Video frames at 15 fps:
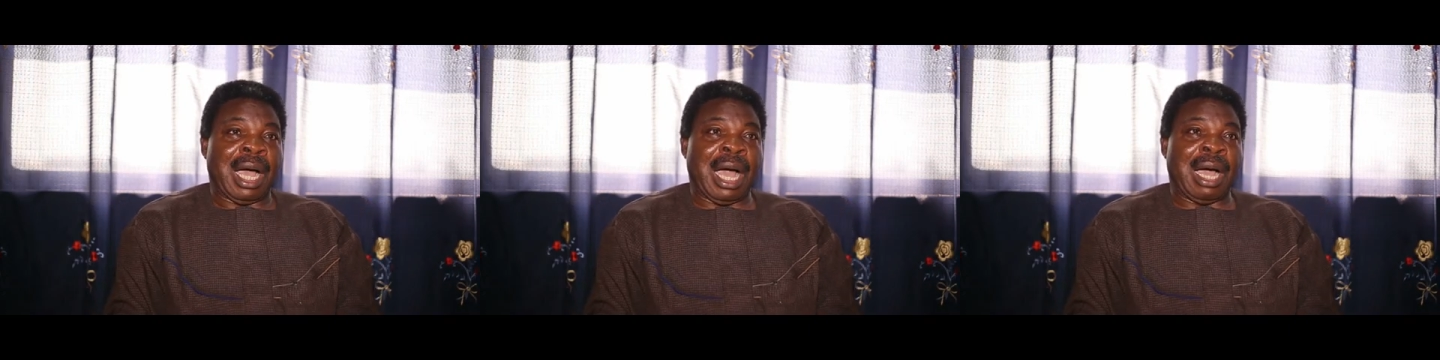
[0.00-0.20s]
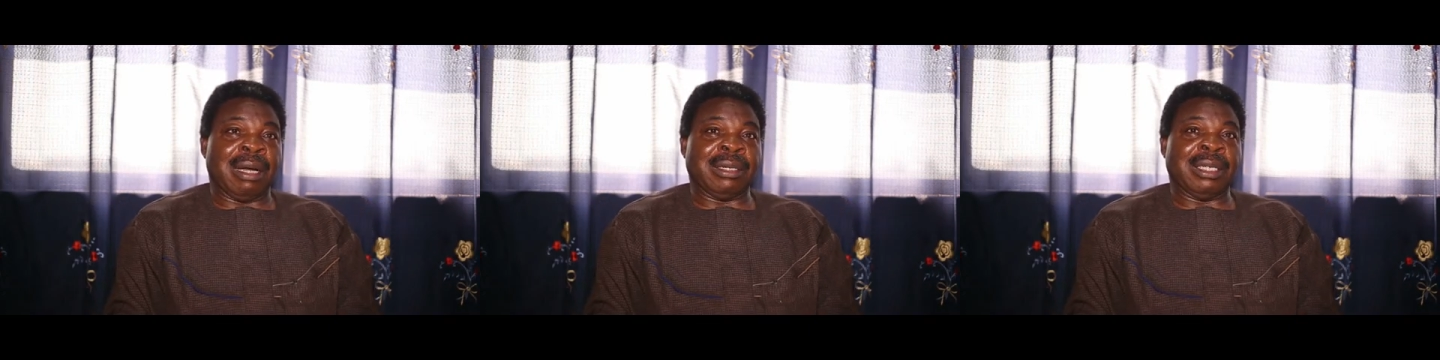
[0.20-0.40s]

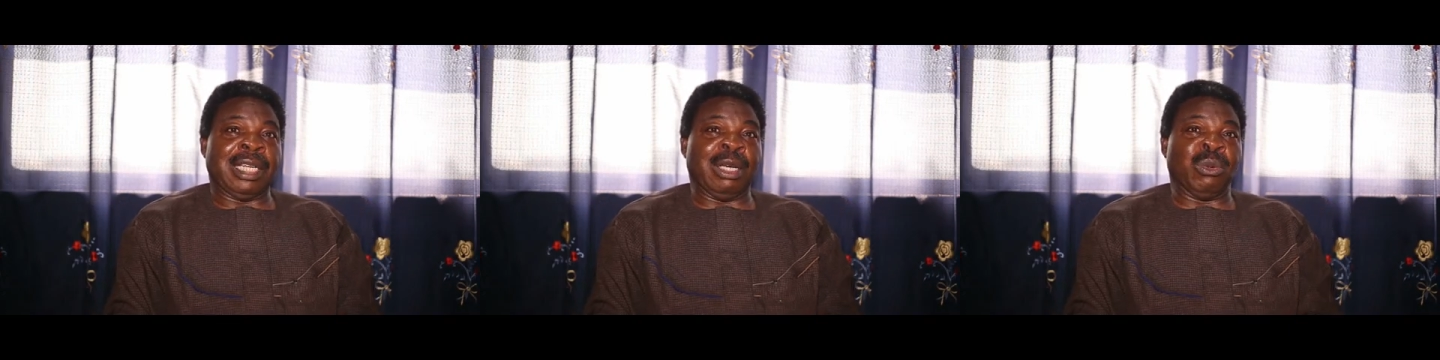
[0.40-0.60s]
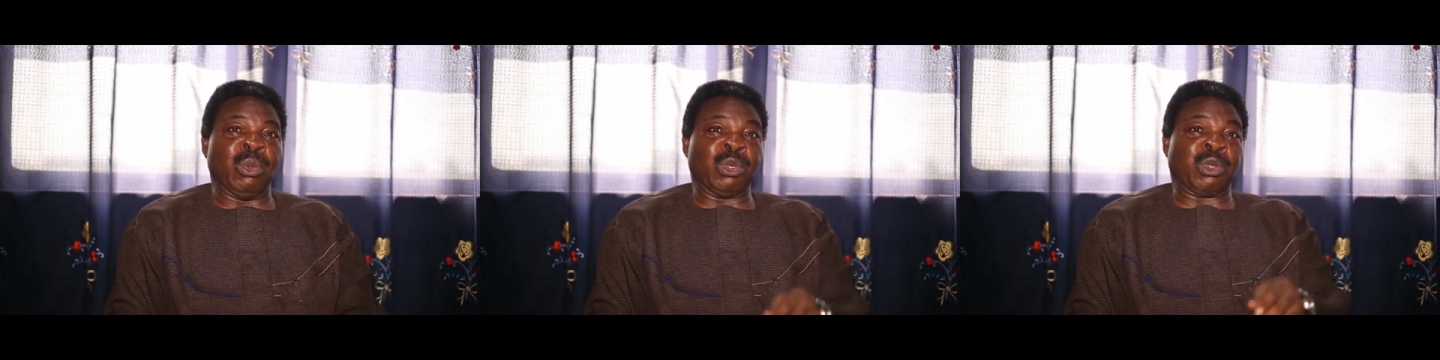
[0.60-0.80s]

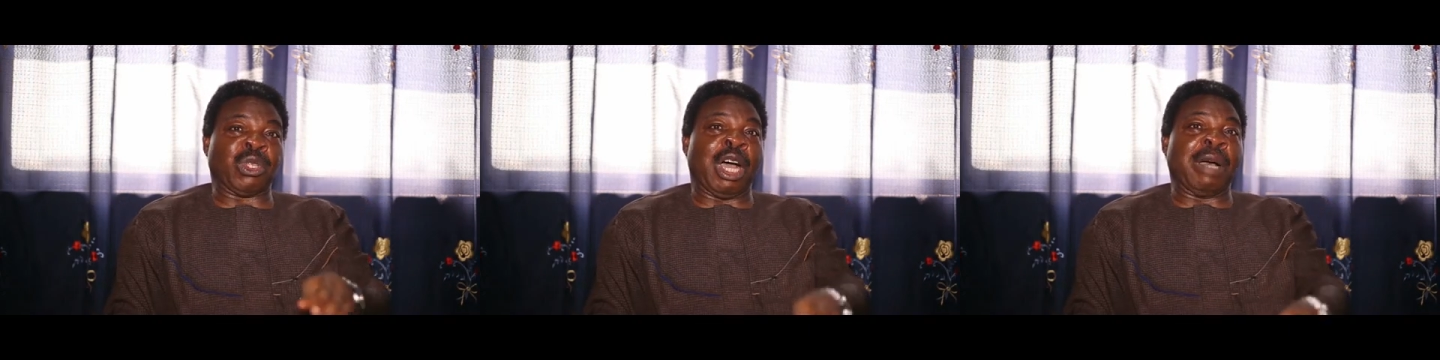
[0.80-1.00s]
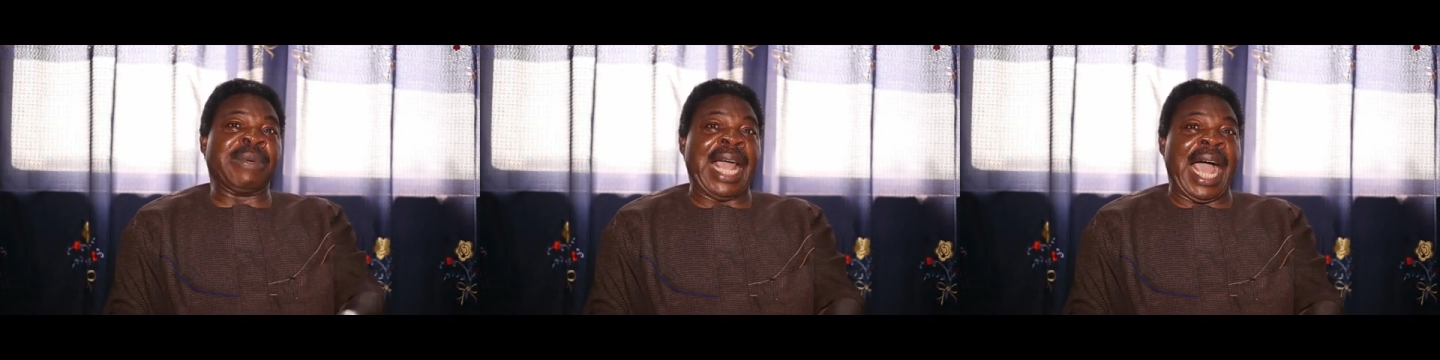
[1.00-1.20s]
And he will
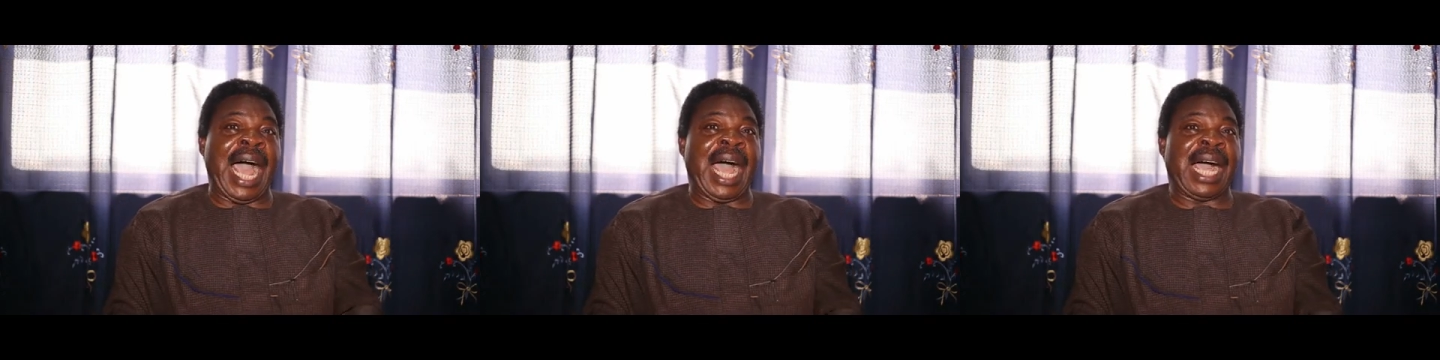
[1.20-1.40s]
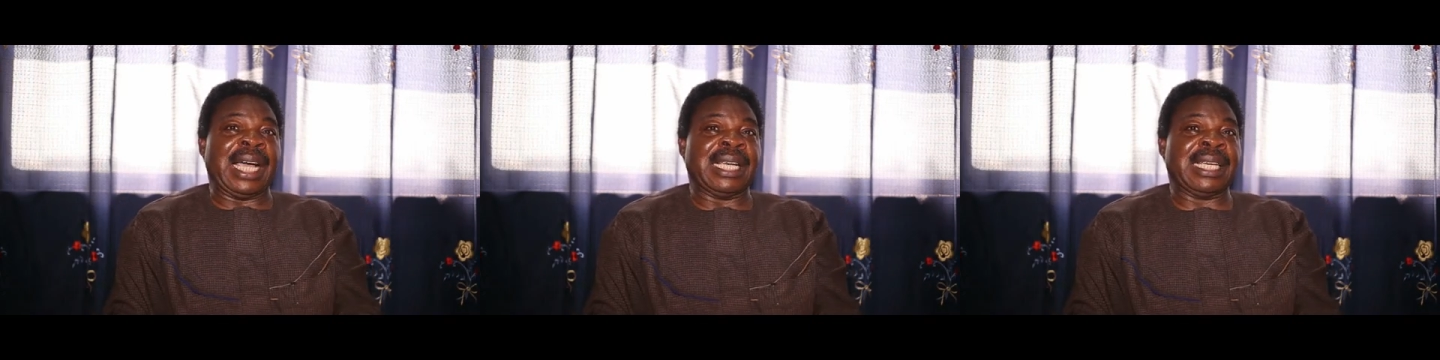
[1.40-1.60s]
stop
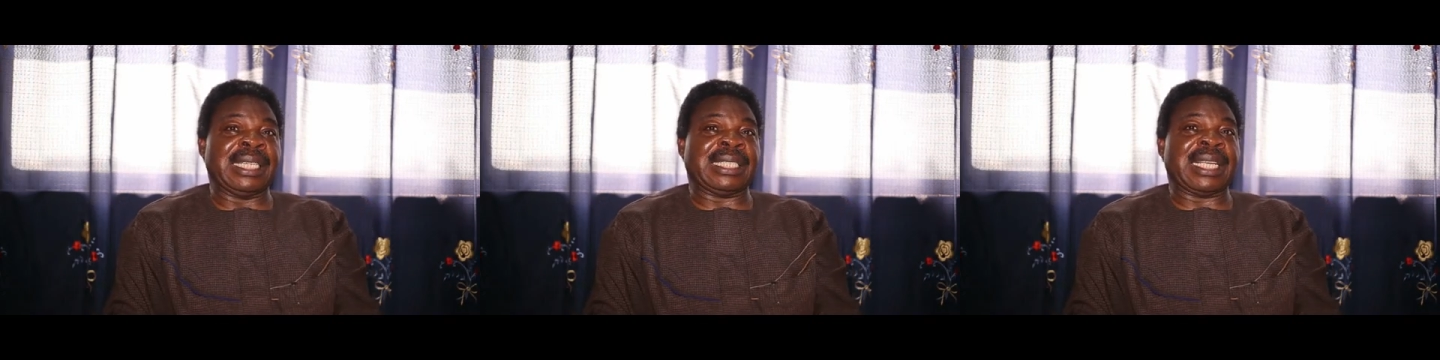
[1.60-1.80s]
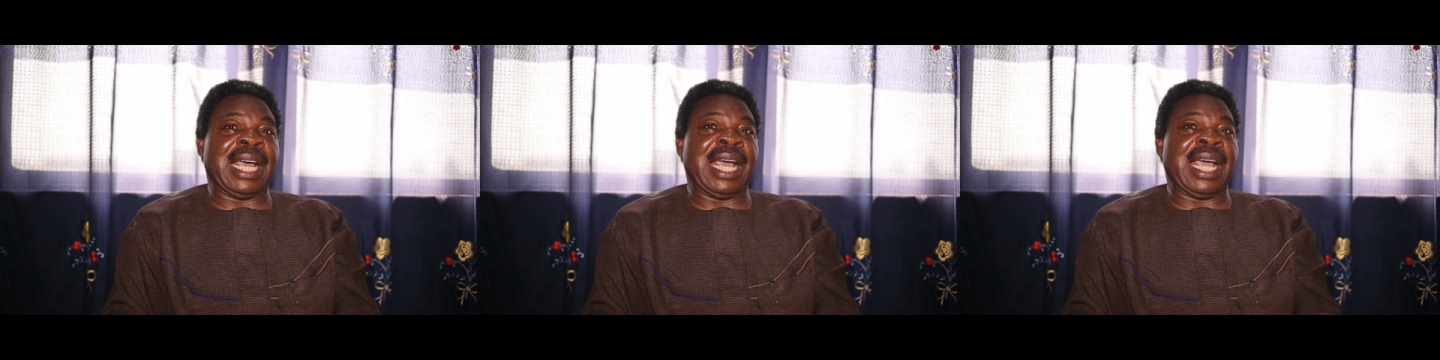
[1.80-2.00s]
there.
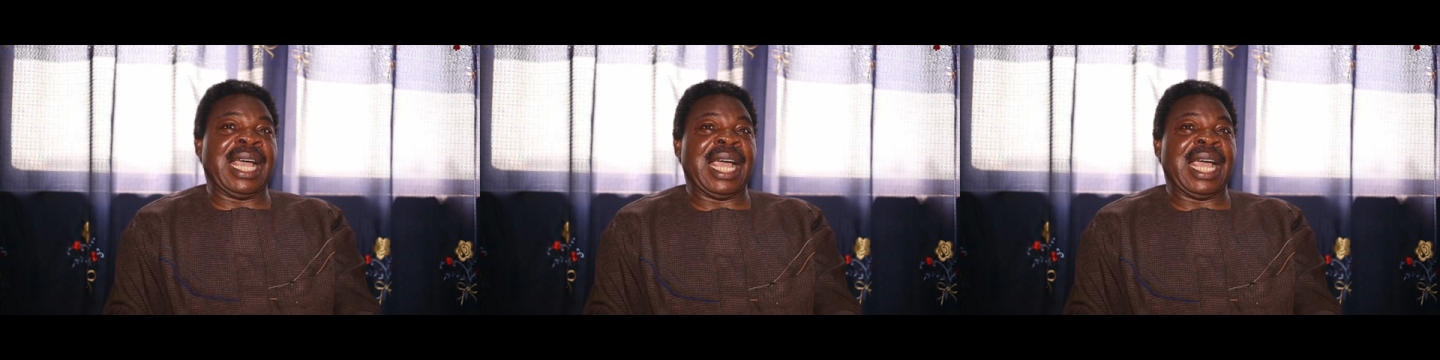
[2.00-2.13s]
He said,